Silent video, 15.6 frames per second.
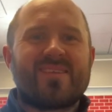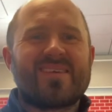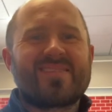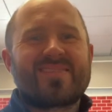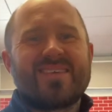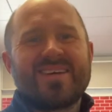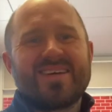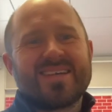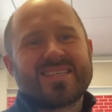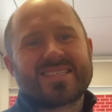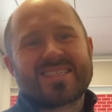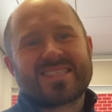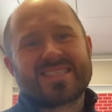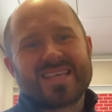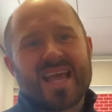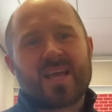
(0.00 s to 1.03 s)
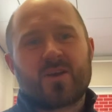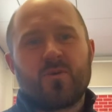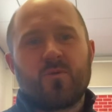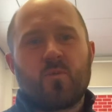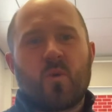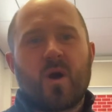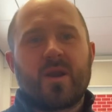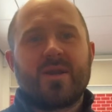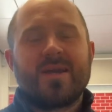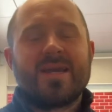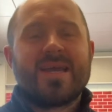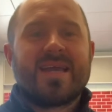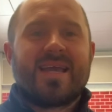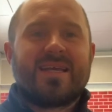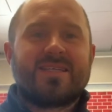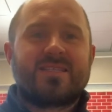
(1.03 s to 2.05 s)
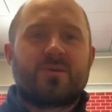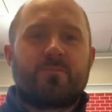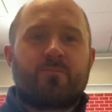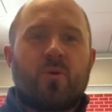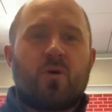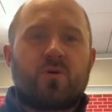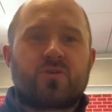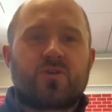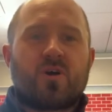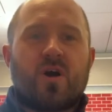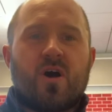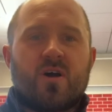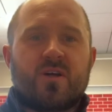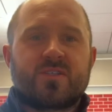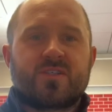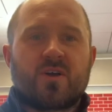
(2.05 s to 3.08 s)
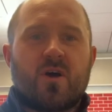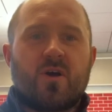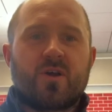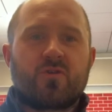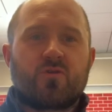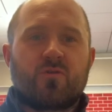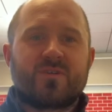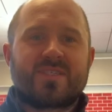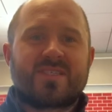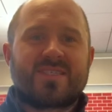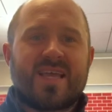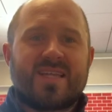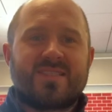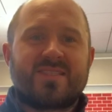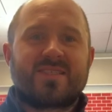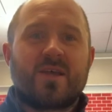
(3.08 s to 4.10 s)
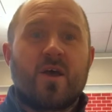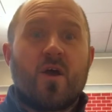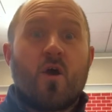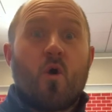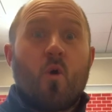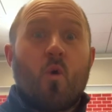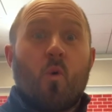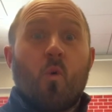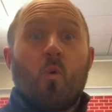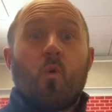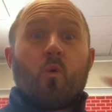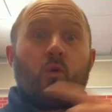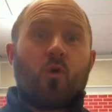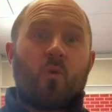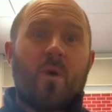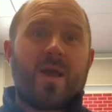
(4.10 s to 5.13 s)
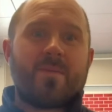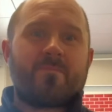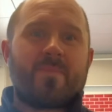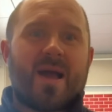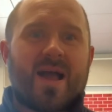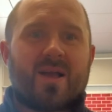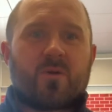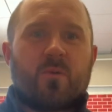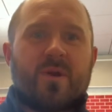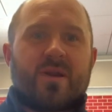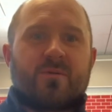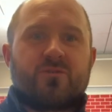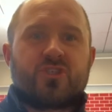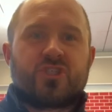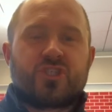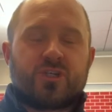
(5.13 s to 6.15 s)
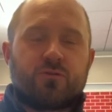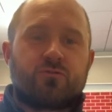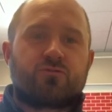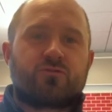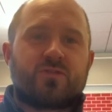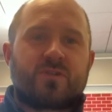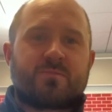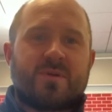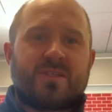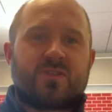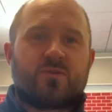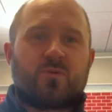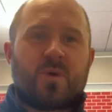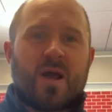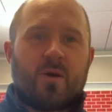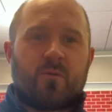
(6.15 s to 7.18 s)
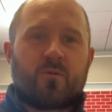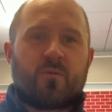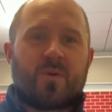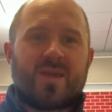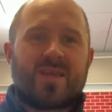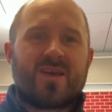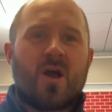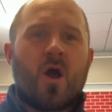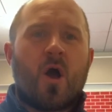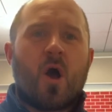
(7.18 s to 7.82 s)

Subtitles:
The second one is a podcast I got sent all the way back when it was Children's Mental Health Week.